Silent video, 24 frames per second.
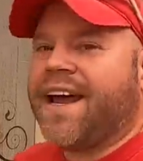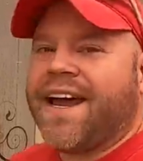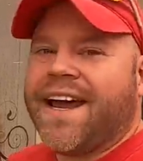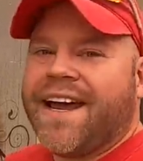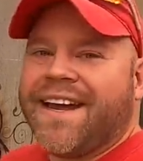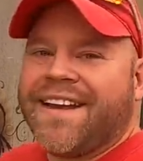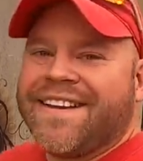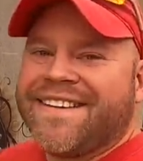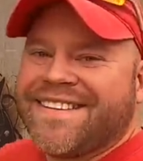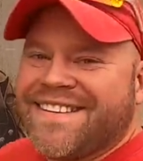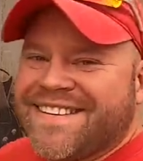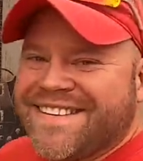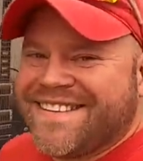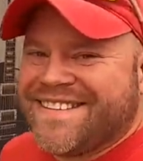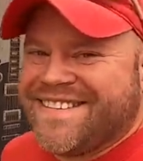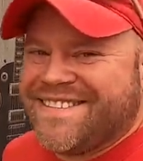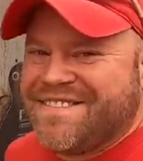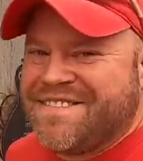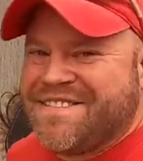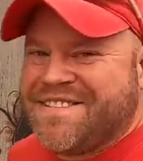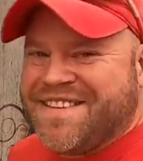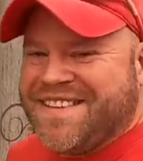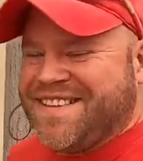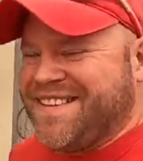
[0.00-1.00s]
day.
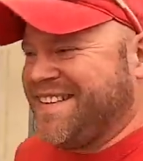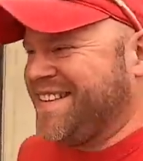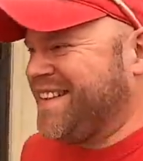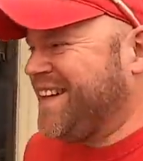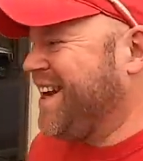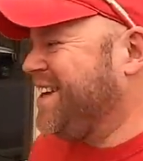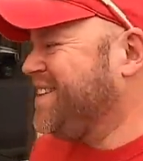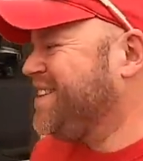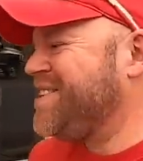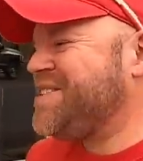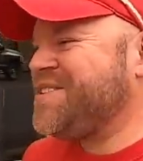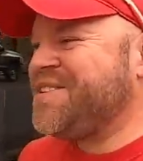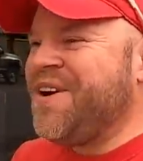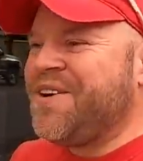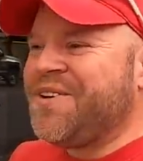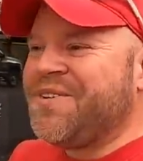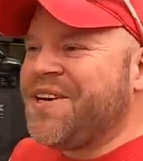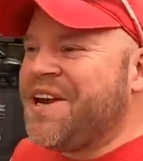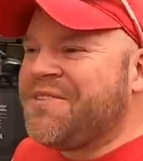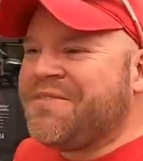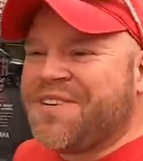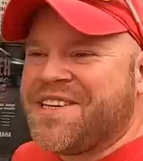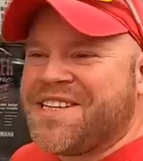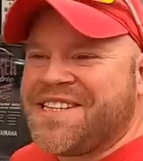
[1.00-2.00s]
Just go to
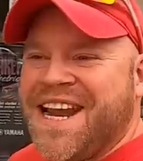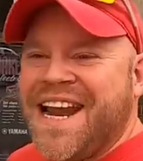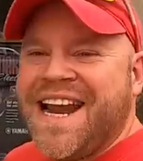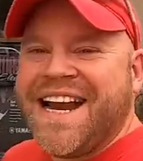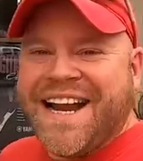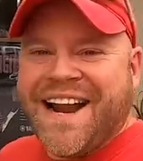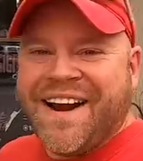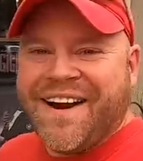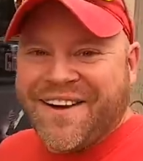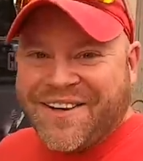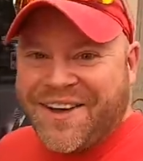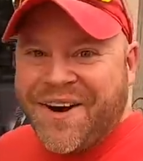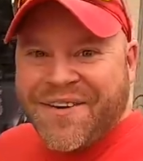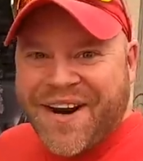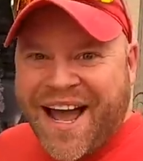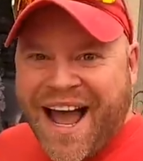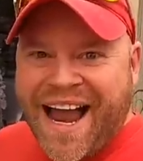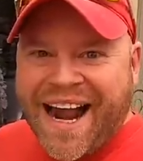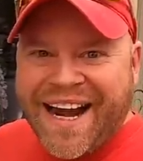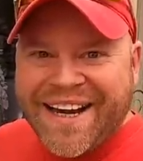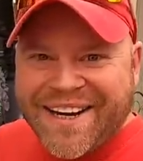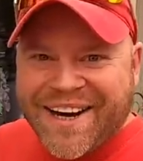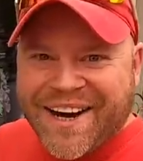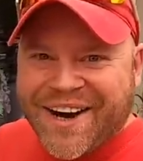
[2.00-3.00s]
a different state, Eric. Go to
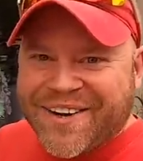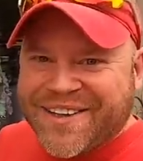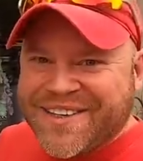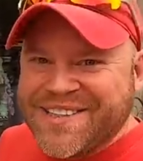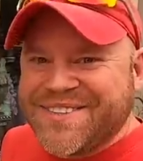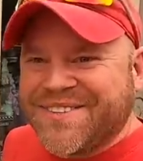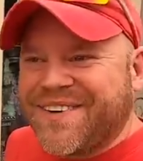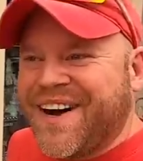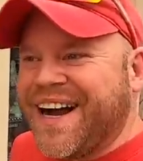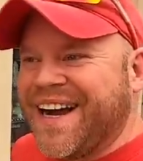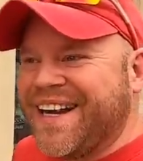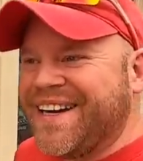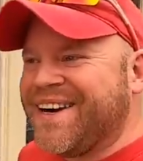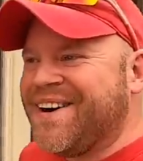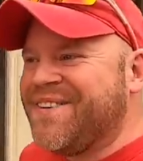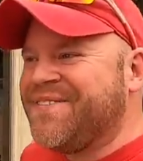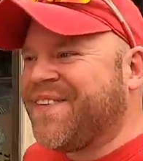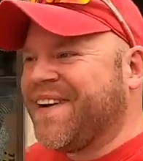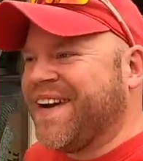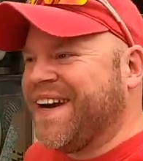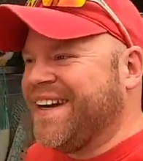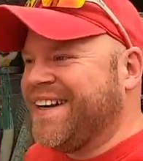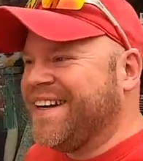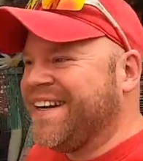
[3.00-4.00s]
Idaho. It's wide
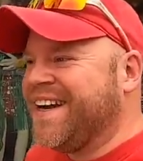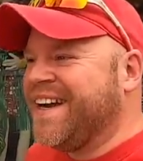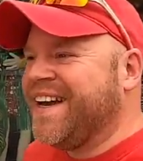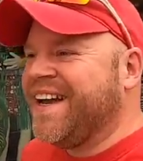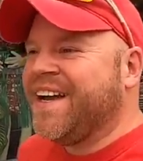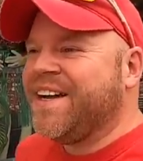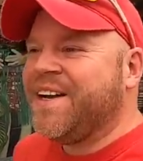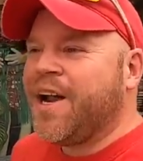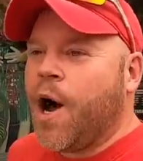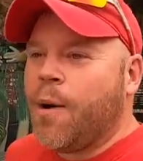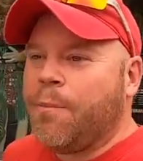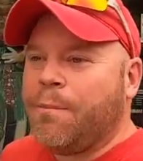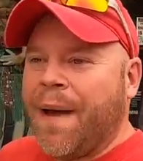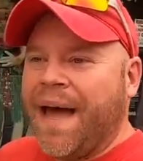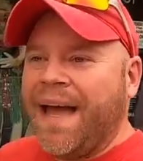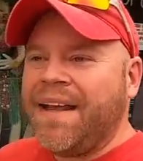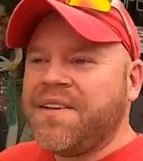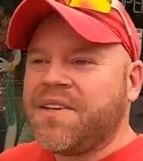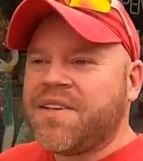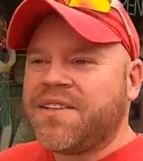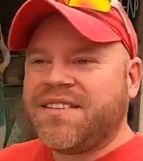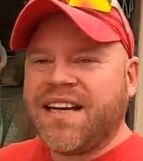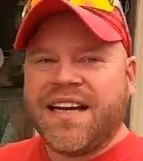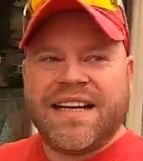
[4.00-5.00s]
open. Now,
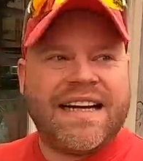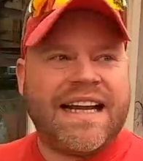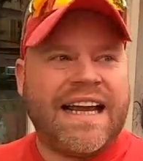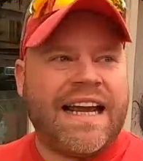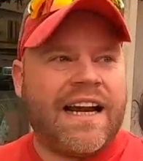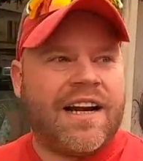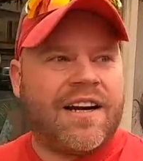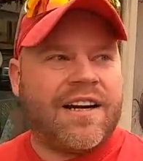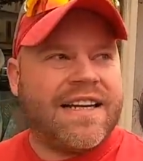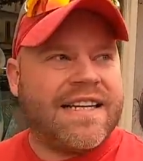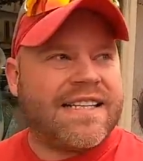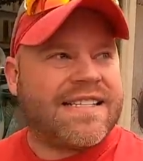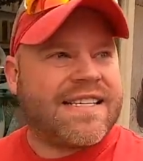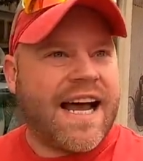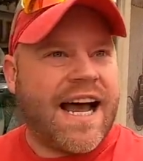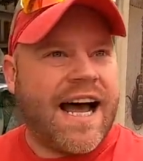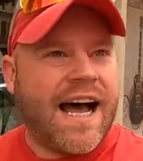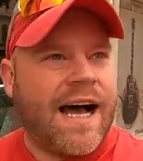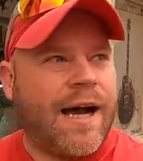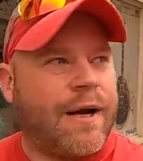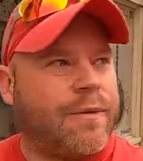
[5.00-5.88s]
Pendleton here is